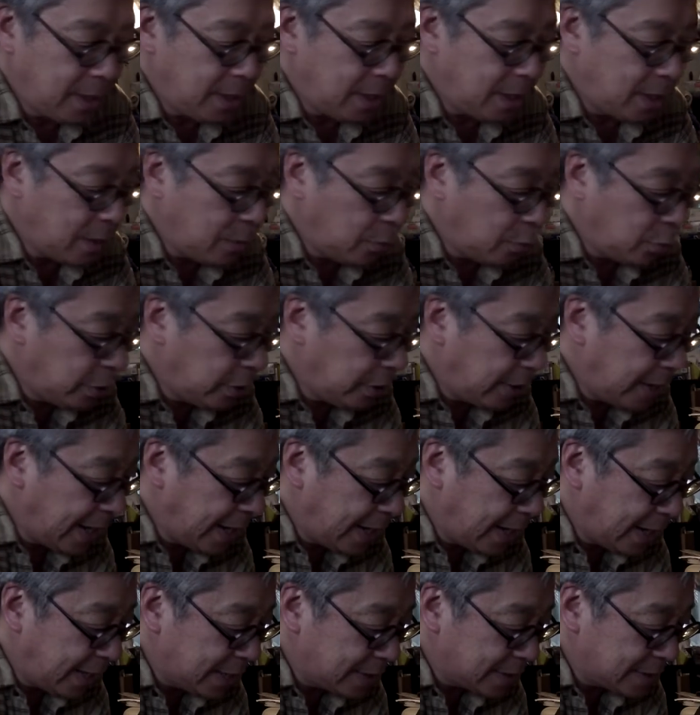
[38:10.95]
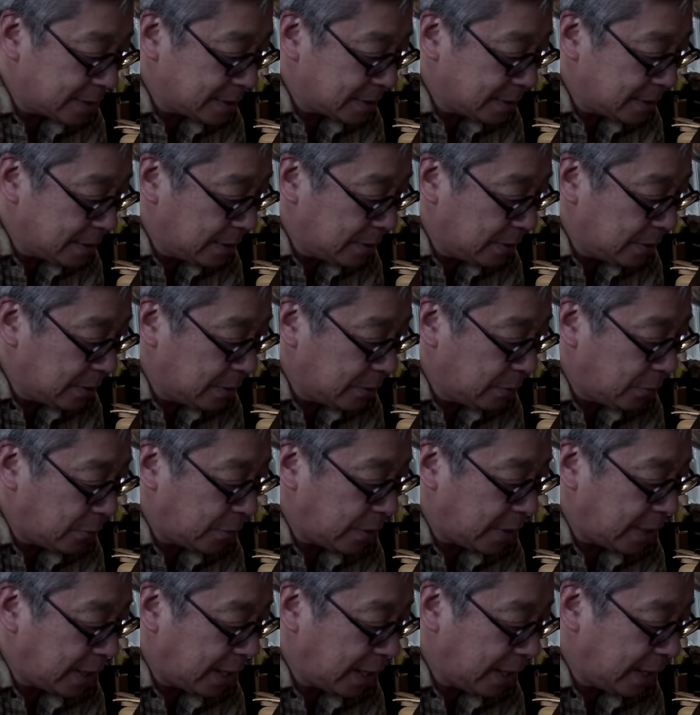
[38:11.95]
Uh, whereas
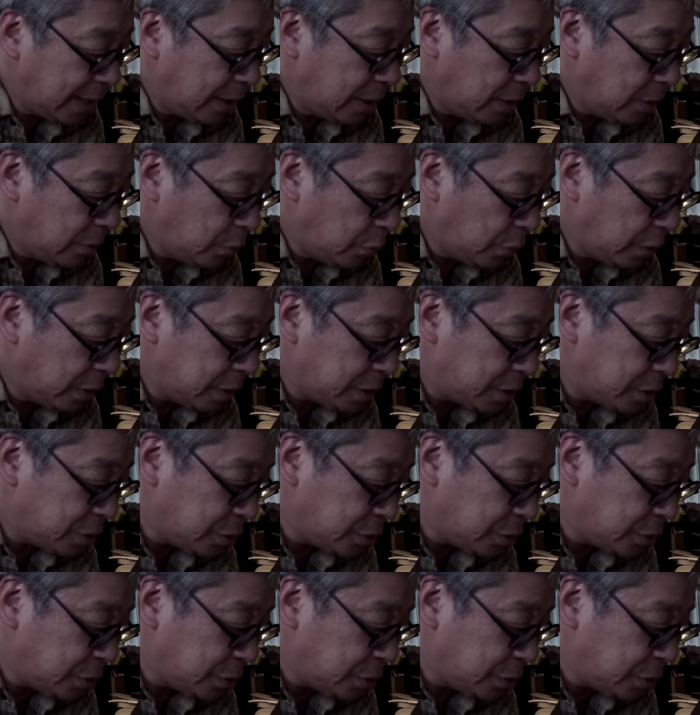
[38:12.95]
when I went